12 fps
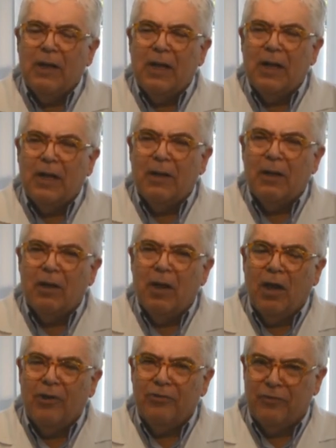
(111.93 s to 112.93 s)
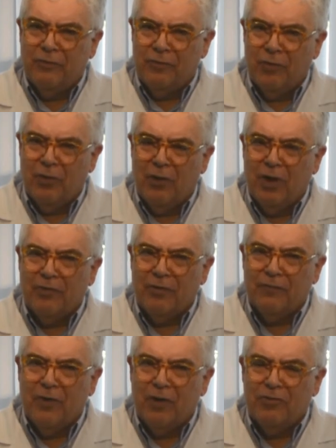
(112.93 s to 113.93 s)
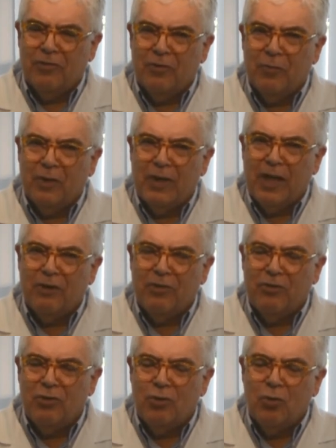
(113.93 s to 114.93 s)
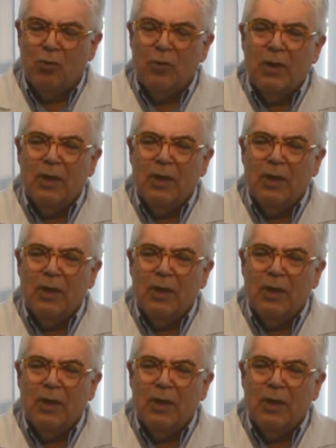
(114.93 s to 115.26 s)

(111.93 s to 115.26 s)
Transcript: loss of neurologic function related to